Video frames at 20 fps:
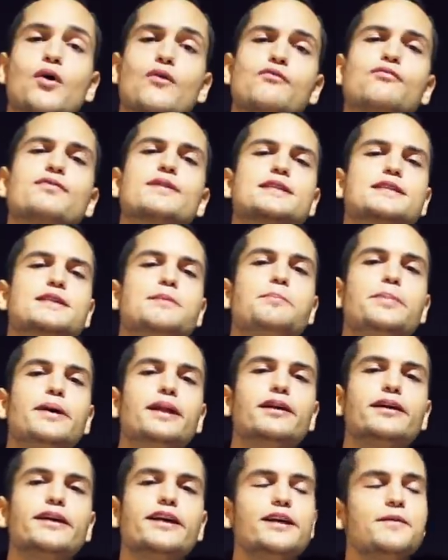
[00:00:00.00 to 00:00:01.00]
on
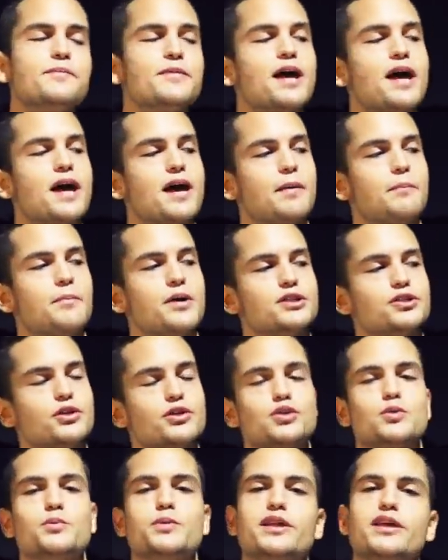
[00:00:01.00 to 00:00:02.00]
flexibility, but it's
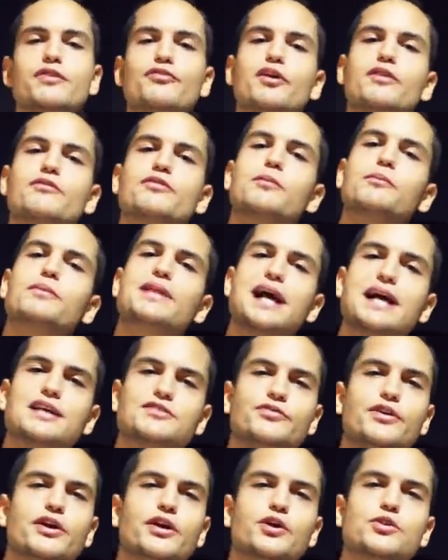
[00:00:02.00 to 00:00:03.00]
going to be different from
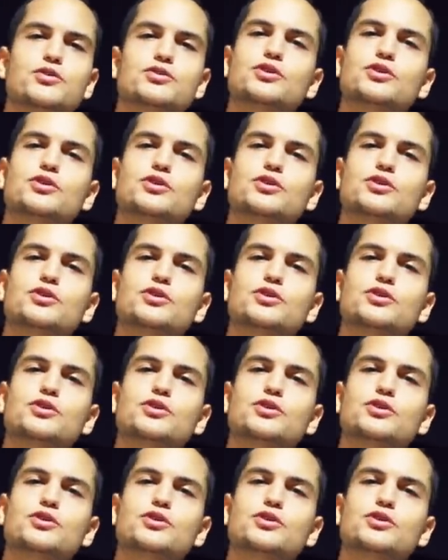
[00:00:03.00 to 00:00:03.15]
last video.